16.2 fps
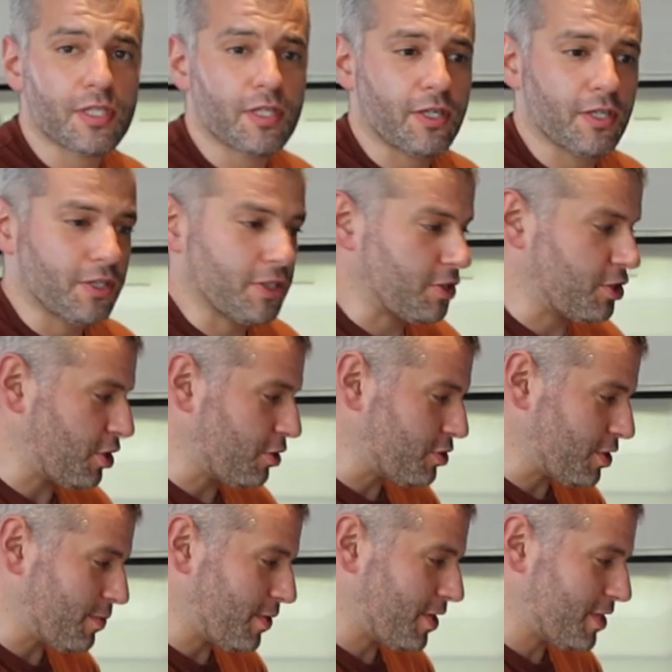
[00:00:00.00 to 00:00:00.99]
I chose
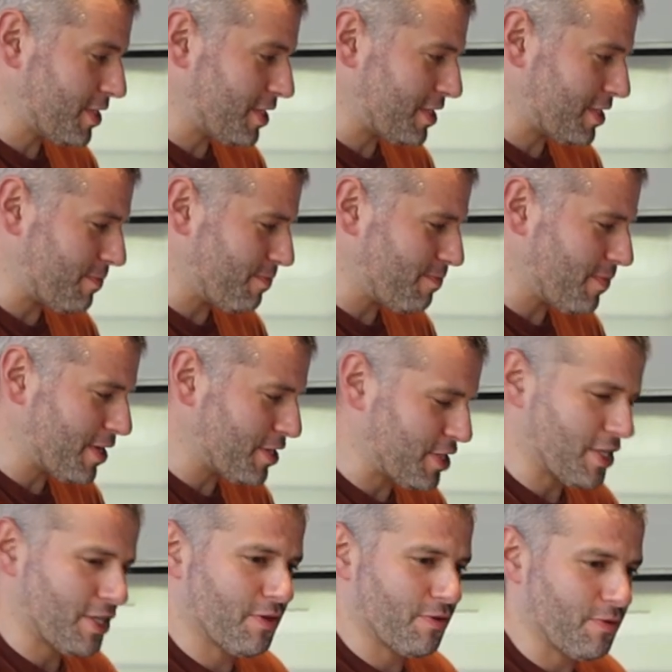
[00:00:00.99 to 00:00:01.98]
it because it's
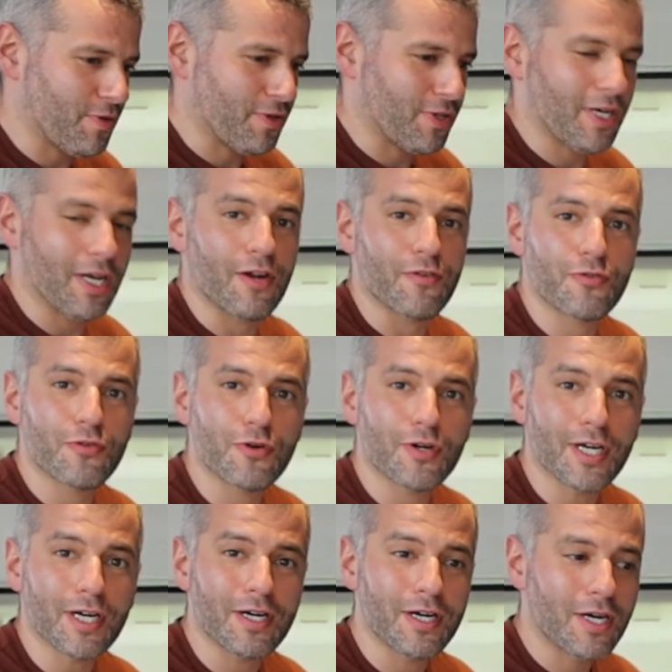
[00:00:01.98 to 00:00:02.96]
magic with
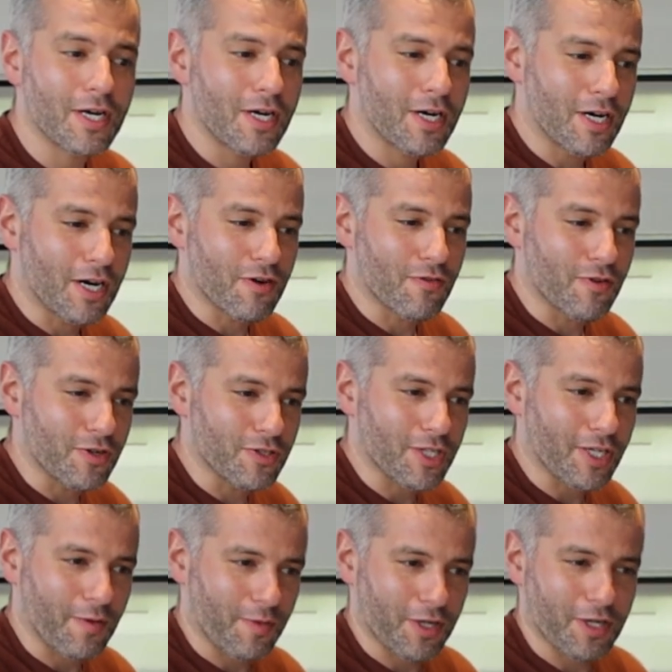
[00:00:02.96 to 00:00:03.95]
Calafuria, a
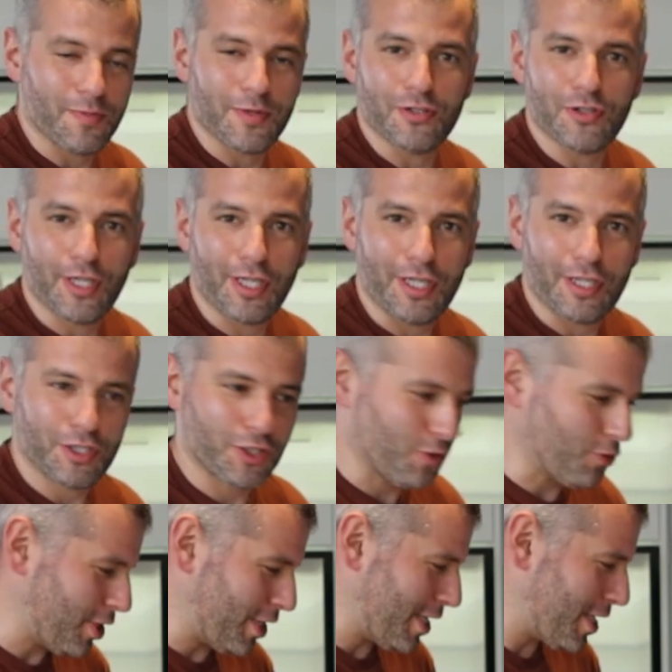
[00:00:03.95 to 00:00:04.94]
rosé I'm going to be drinking
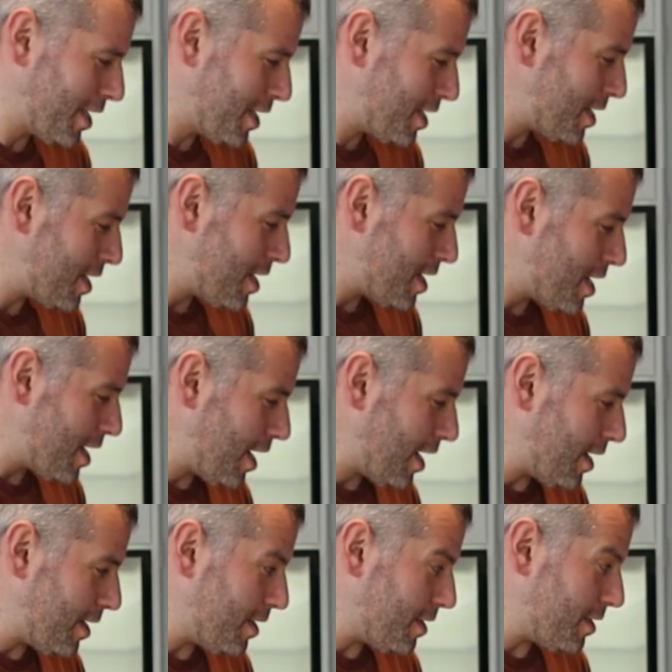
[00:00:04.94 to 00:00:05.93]
shortly,
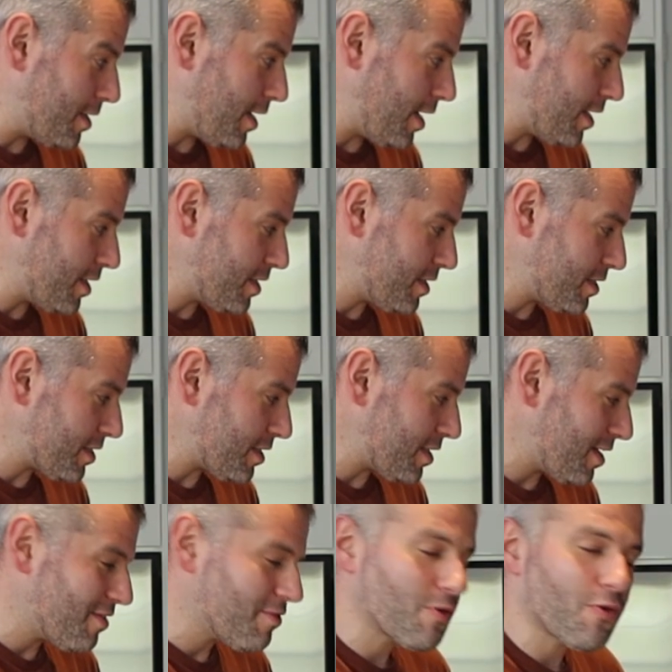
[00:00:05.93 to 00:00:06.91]
and
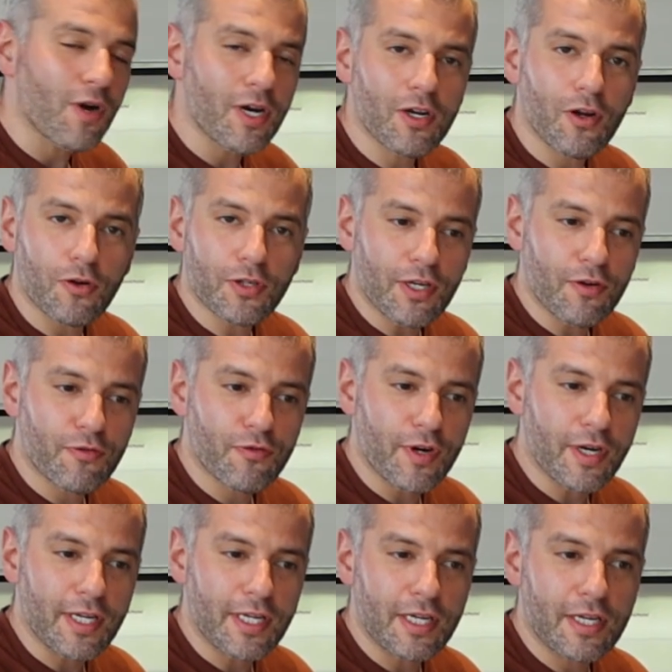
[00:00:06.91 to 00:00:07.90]
quite lockdown
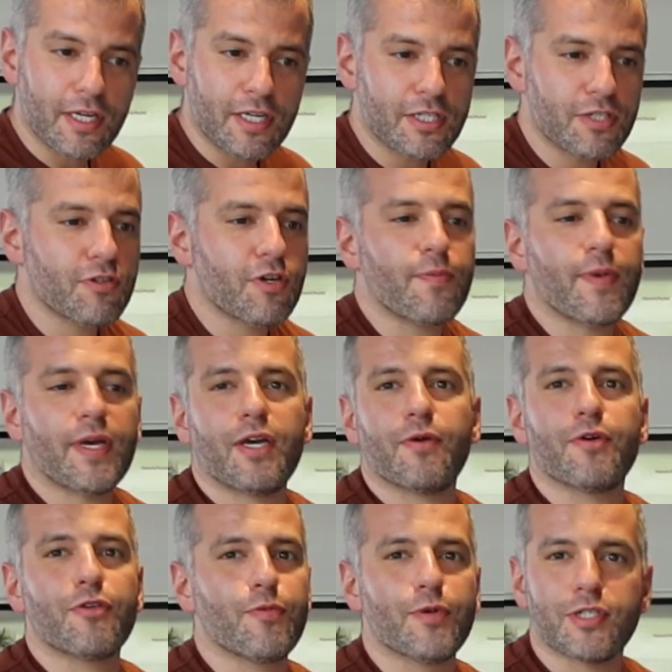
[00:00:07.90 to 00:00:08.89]
friendly because you can make it
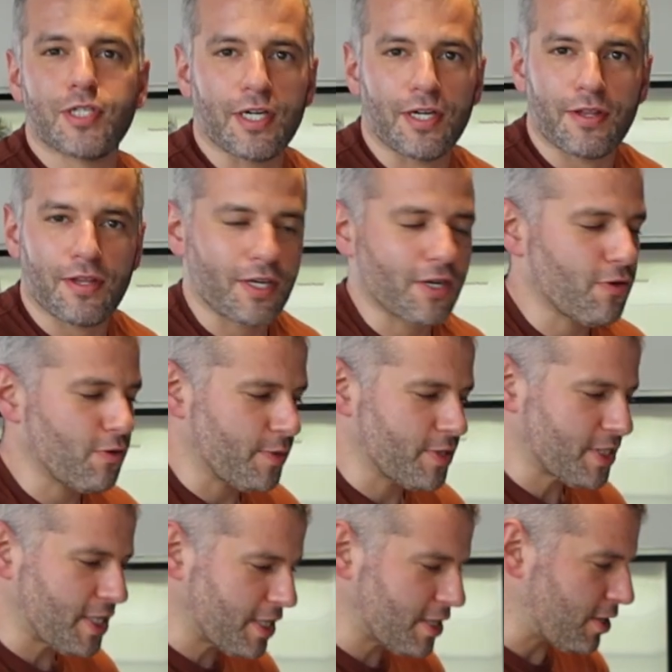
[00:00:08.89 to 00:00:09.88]
with almost anything,
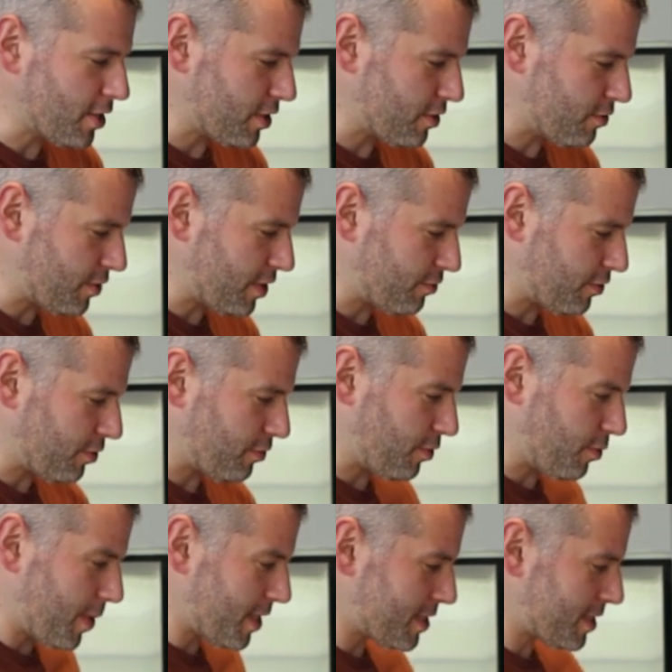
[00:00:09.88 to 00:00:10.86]
almost any kind of leftover
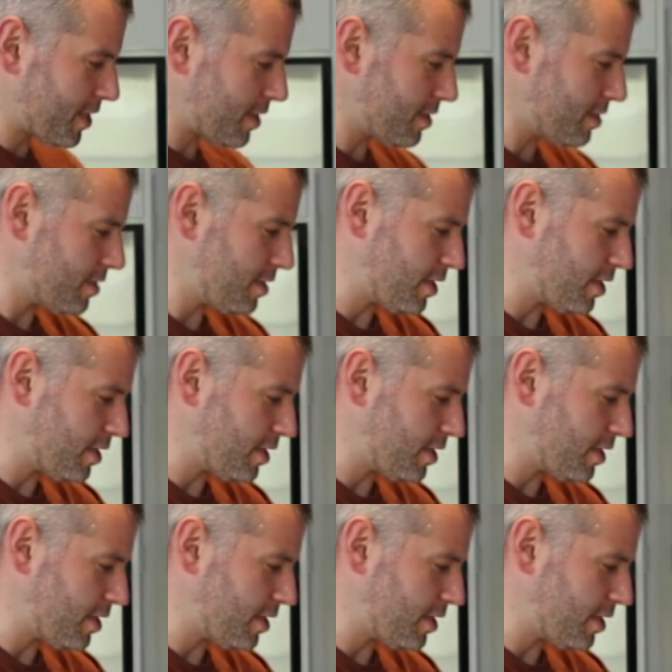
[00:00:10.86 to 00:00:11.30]
pasta.